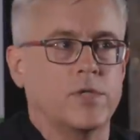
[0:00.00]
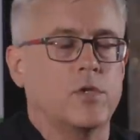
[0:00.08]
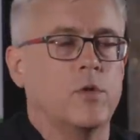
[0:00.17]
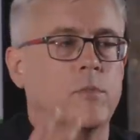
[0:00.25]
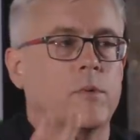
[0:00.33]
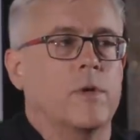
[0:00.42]
this
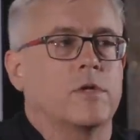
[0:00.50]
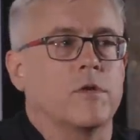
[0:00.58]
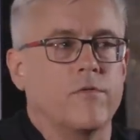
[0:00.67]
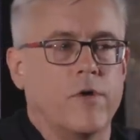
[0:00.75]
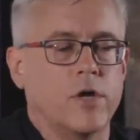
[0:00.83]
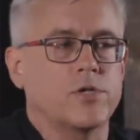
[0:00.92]
human
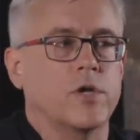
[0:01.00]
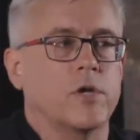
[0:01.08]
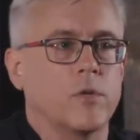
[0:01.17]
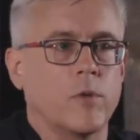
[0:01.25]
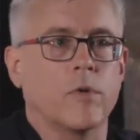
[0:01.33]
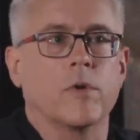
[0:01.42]
mental
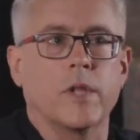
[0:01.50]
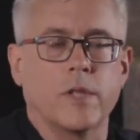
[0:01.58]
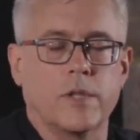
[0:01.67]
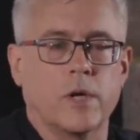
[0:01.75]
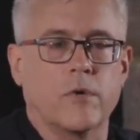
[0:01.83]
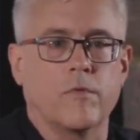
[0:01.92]
functioning do we really
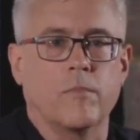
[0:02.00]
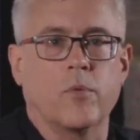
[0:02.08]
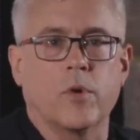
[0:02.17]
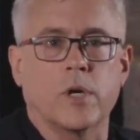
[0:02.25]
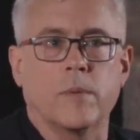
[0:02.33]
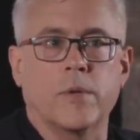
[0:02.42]
think are
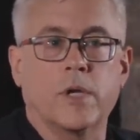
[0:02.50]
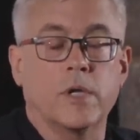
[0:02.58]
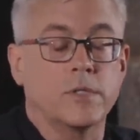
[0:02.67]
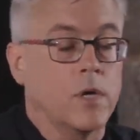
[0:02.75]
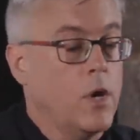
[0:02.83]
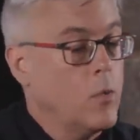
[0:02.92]
important?
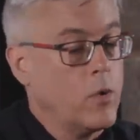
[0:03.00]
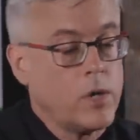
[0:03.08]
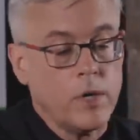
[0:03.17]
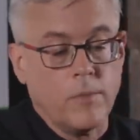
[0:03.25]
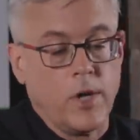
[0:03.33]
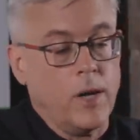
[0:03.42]
Because we're
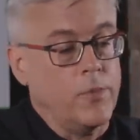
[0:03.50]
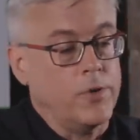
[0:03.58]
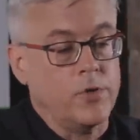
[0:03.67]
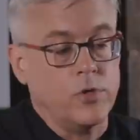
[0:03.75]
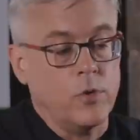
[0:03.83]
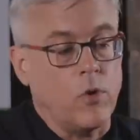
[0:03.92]
going to be able
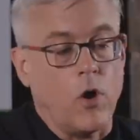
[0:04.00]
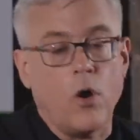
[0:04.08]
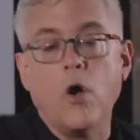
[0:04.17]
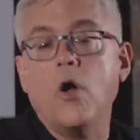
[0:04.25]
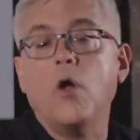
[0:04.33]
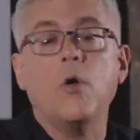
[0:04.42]
to do
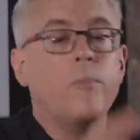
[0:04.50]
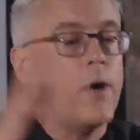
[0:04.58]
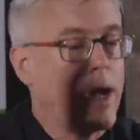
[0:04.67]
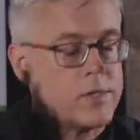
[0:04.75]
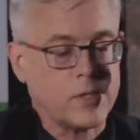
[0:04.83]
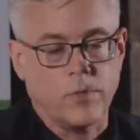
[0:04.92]
all
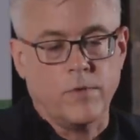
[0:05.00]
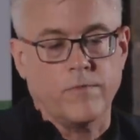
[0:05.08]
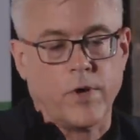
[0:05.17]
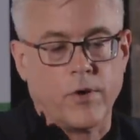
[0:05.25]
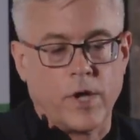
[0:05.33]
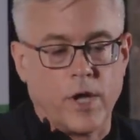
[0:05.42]
possible
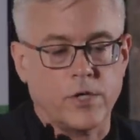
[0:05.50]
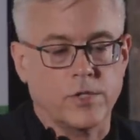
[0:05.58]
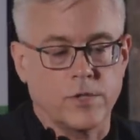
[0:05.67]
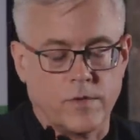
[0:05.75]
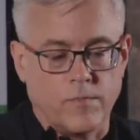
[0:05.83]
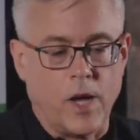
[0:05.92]

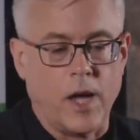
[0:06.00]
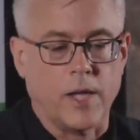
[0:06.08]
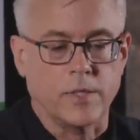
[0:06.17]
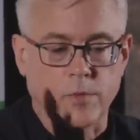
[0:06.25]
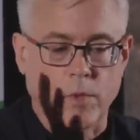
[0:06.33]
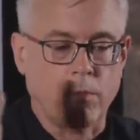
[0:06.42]
variations of
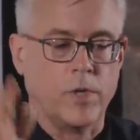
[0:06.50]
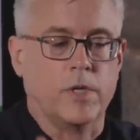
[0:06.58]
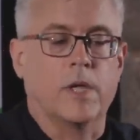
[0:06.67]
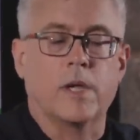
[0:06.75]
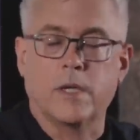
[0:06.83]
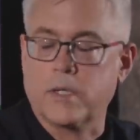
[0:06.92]
minds when we
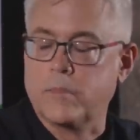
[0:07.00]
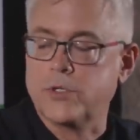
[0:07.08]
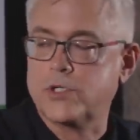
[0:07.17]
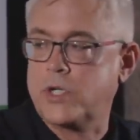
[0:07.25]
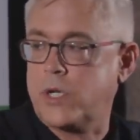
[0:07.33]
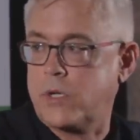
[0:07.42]
get into the
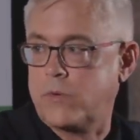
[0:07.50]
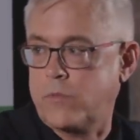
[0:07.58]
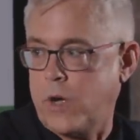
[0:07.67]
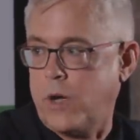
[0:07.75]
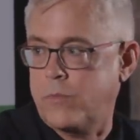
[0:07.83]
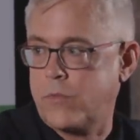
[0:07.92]
machine
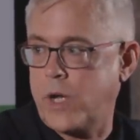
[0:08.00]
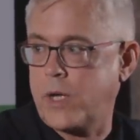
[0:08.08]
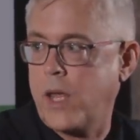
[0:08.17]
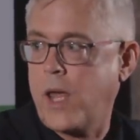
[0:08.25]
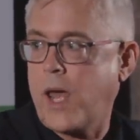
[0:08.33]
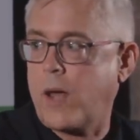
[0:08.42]
realm, right?
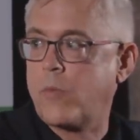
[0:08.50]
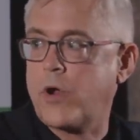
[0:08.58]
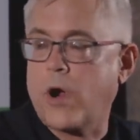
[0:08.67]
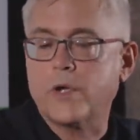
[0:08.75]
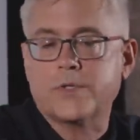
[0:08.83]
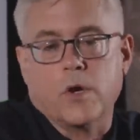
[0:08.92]
And we
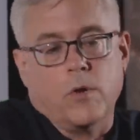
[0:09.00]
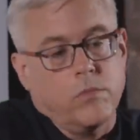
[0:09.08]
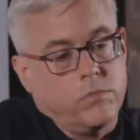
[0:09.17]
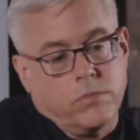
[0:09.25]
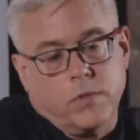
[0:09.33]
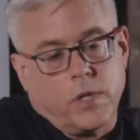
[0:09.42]

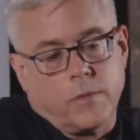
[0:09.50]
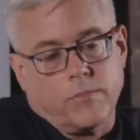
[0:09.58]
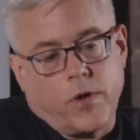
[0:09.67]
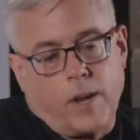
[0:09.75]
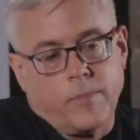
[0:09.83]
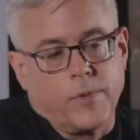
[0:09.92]
also
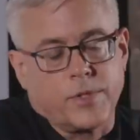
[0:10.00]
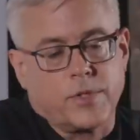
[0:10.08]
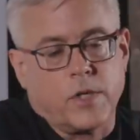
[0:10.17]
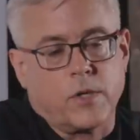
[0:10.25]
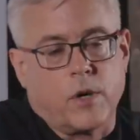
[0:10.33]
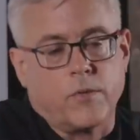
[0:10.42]
probably
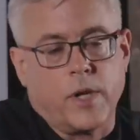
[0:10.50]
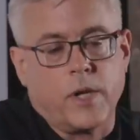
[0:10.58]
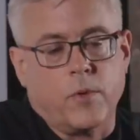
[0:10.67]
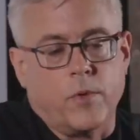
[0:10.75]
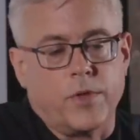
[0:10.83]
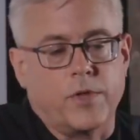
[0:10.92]
see it
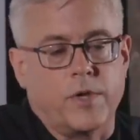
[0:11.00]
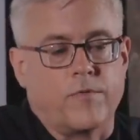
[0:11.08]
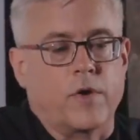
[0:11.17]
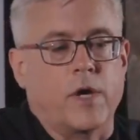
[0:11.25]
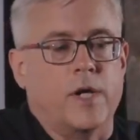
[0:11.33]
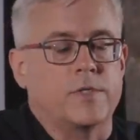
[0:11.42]
already with the
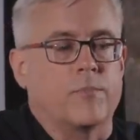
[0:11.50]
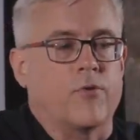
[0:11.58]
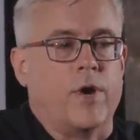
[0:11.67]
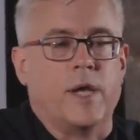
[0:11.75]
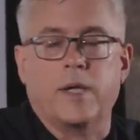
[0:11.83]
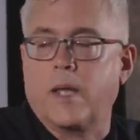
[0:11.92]
different kinds of
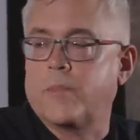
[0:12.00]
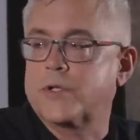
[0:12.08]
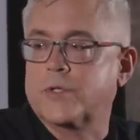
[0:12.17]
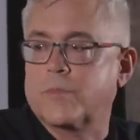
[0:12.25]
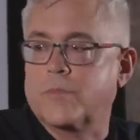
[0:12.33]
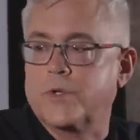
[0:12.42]
brain
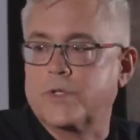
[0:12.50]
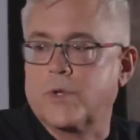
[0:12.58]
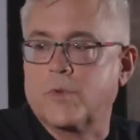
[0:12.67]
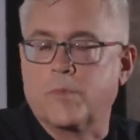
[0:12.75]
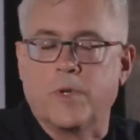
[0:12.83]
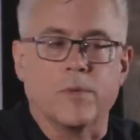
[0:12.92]
damage that we see
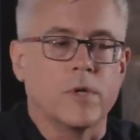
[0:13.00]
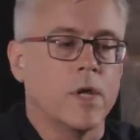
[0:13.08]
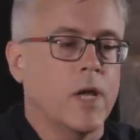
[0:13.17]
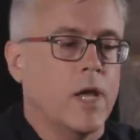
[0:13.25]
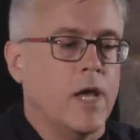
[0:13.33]
with people.